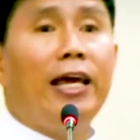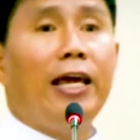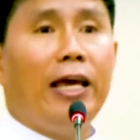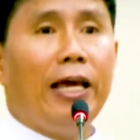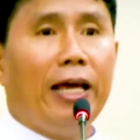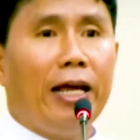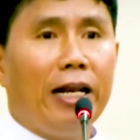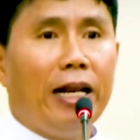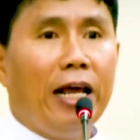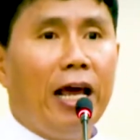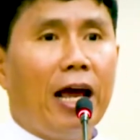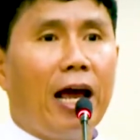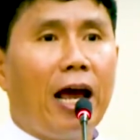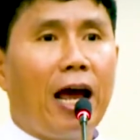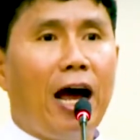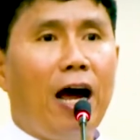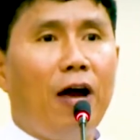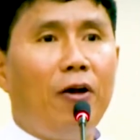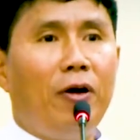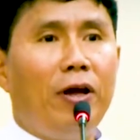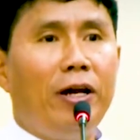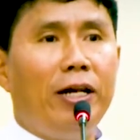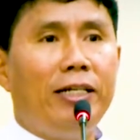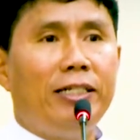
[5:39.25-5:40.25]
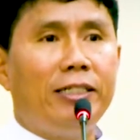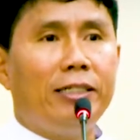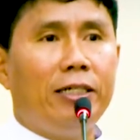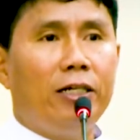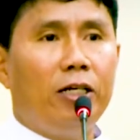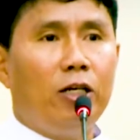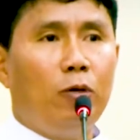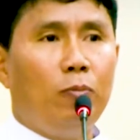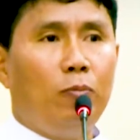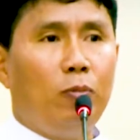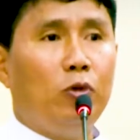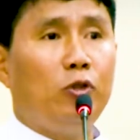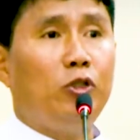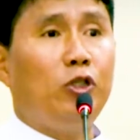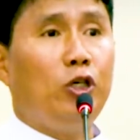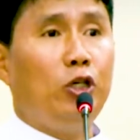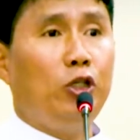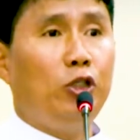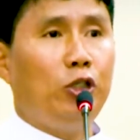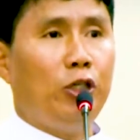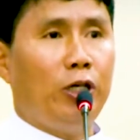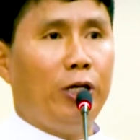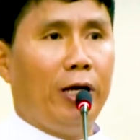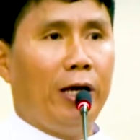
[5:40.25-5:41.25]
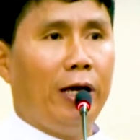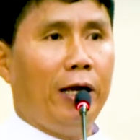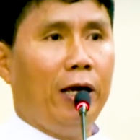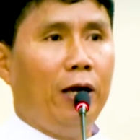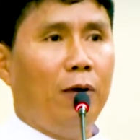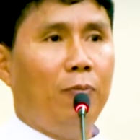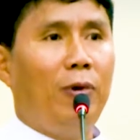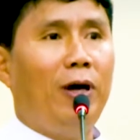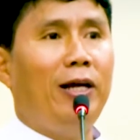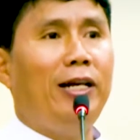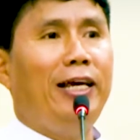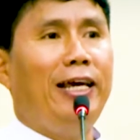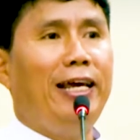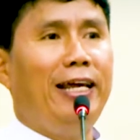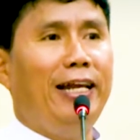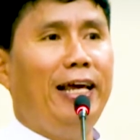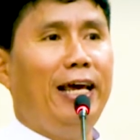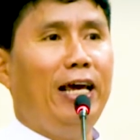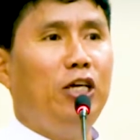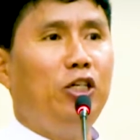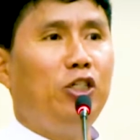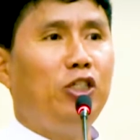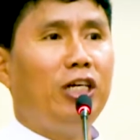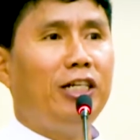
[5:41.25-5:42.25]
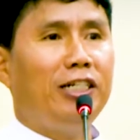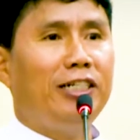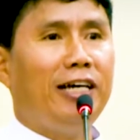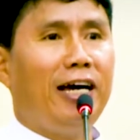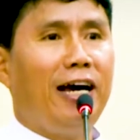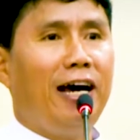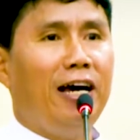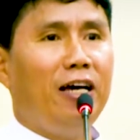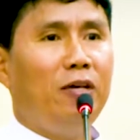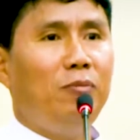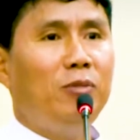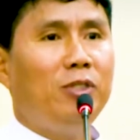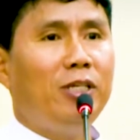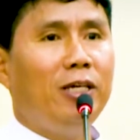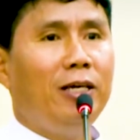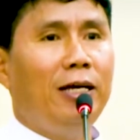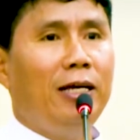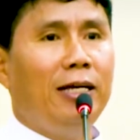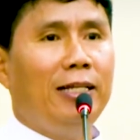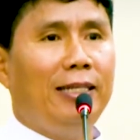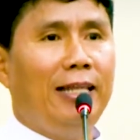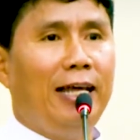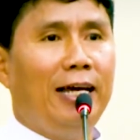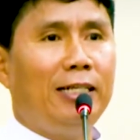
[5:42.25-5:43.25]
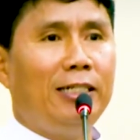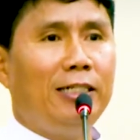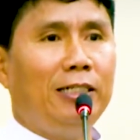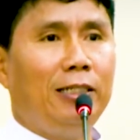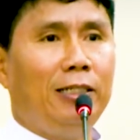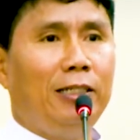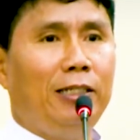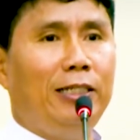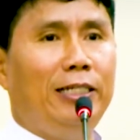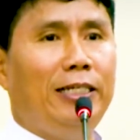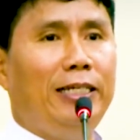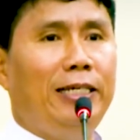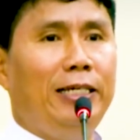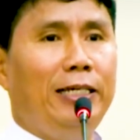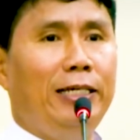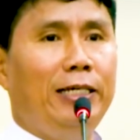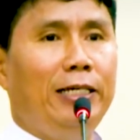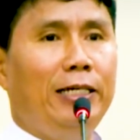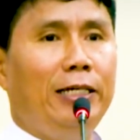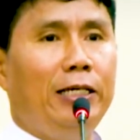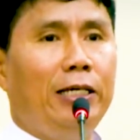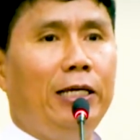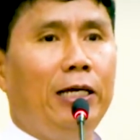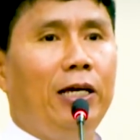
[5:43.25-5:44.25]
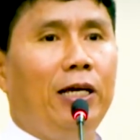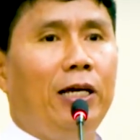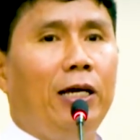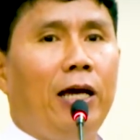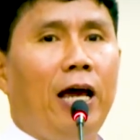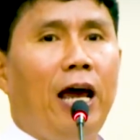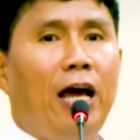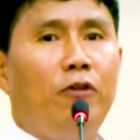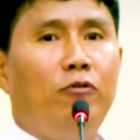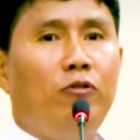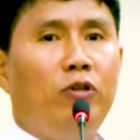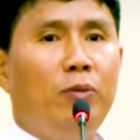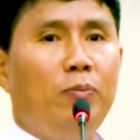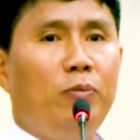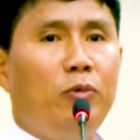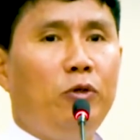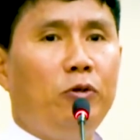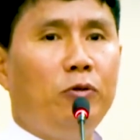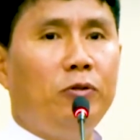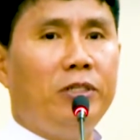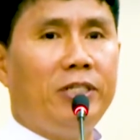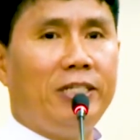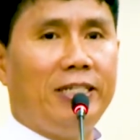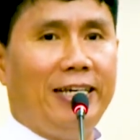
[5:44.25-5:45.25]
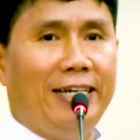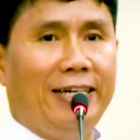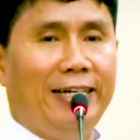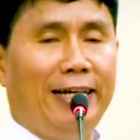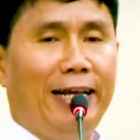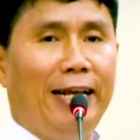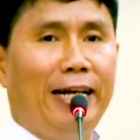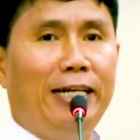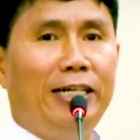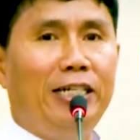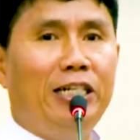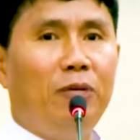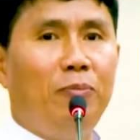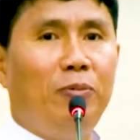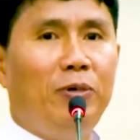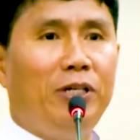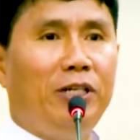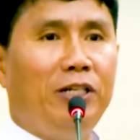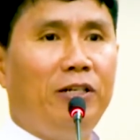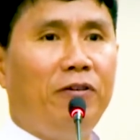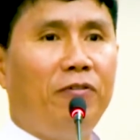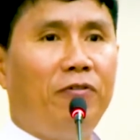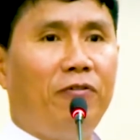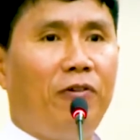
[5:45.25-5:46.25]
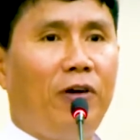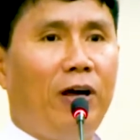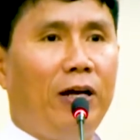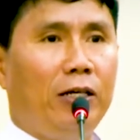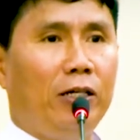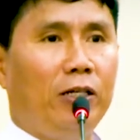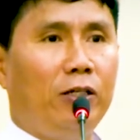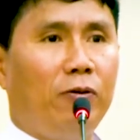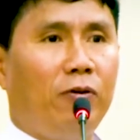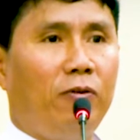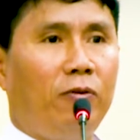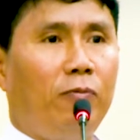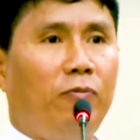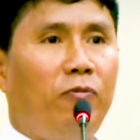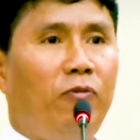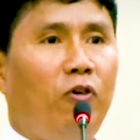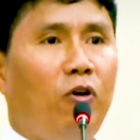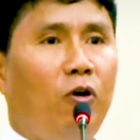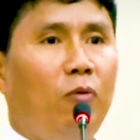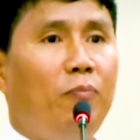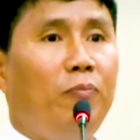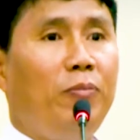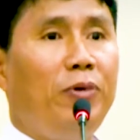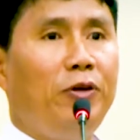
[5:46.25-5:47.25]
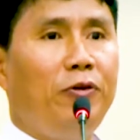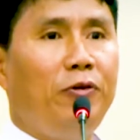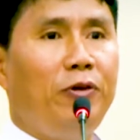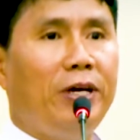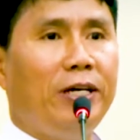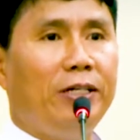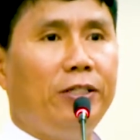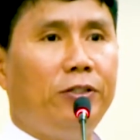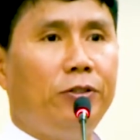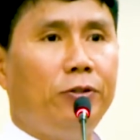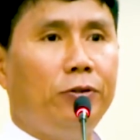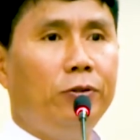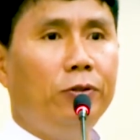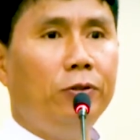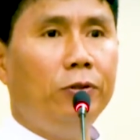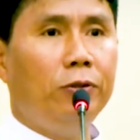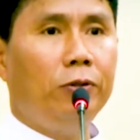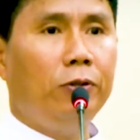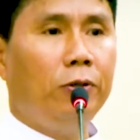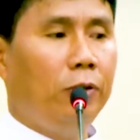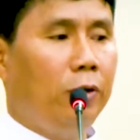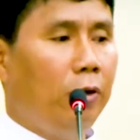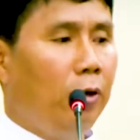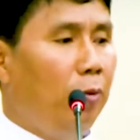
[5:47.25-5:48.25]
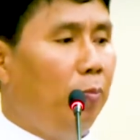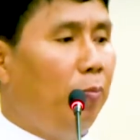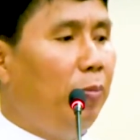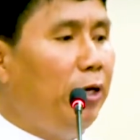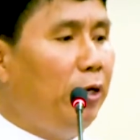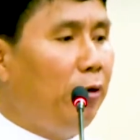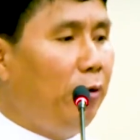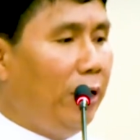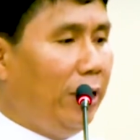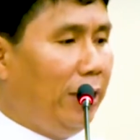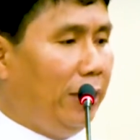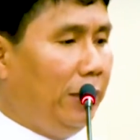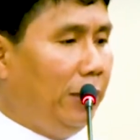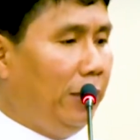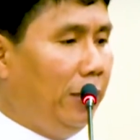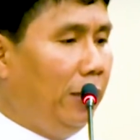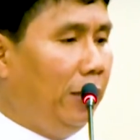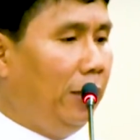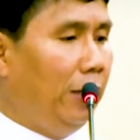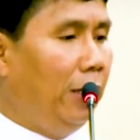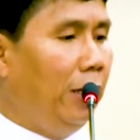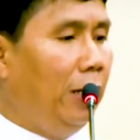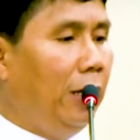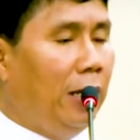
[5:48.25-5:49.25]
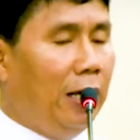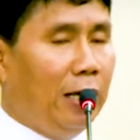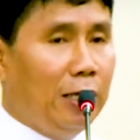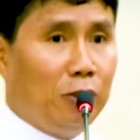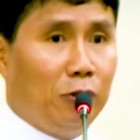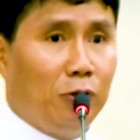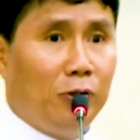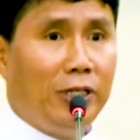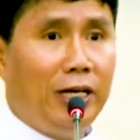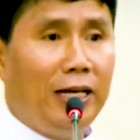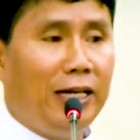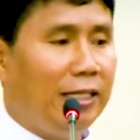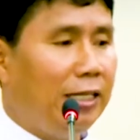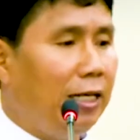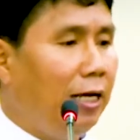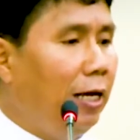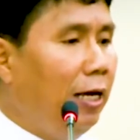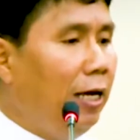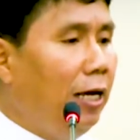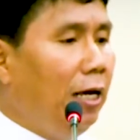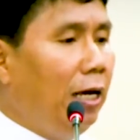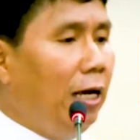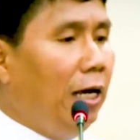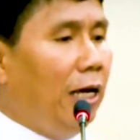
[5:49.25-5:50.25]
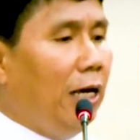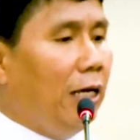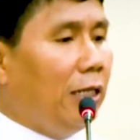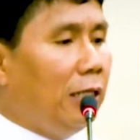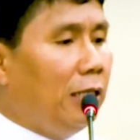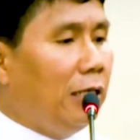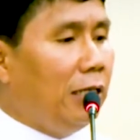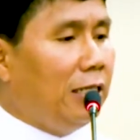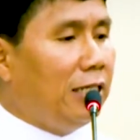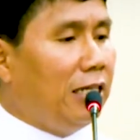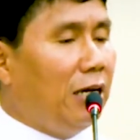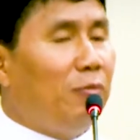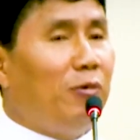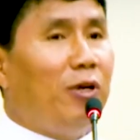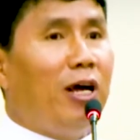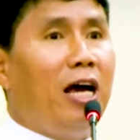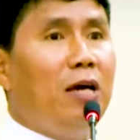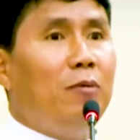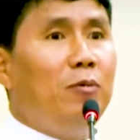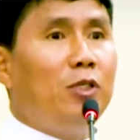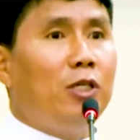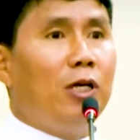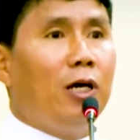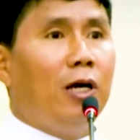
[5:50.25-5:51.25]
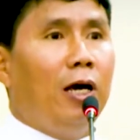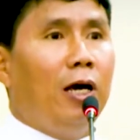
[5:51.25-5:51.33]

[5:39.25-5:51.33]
in current position. But in ancient times, that the attributes are a little bit different from period to period. So that sometimes